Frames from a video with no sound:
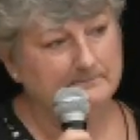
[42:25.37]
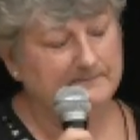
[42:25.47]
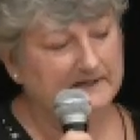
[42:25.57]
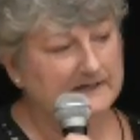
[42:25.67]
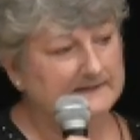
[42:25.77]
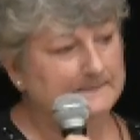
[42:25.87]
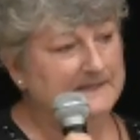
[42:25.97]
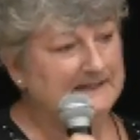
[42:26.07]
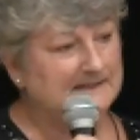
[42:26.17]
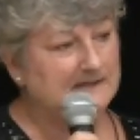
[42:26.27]
because
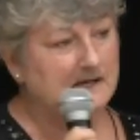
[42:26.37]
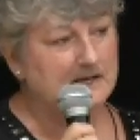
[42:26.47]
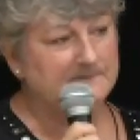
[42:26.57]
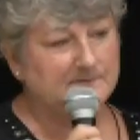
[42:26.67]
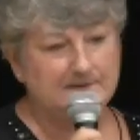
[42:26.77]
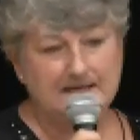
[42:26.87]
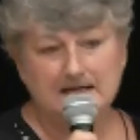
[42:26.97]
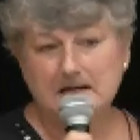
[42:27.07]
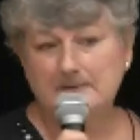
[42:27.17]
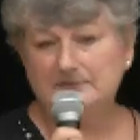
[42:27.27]
many times when they
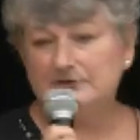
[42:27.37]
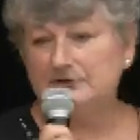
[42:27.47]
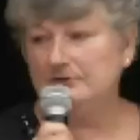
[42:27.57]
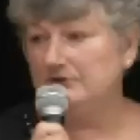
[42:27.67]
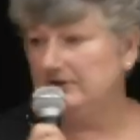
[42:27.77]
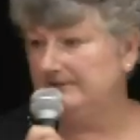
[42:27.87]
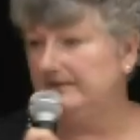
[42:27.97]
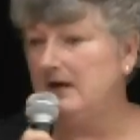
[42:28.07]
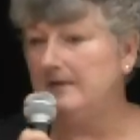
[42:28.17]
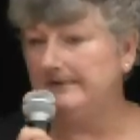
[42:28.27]
come to, they're going to
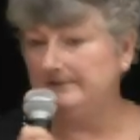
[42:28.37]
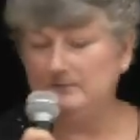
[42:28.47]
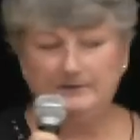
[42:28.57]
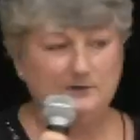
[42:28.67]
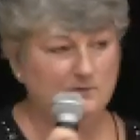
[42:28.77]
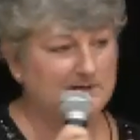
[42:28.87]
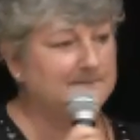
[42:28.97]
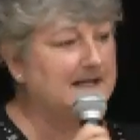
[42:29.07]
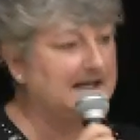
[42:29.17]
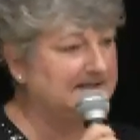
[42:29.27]
vomit, and we don't want them
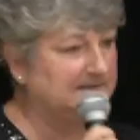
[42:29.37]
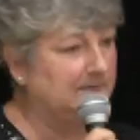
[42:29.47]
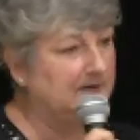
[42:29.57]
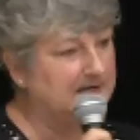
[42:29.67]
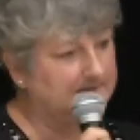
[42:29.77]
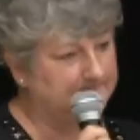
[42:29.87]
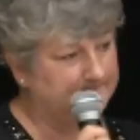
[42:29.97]
to aspirate.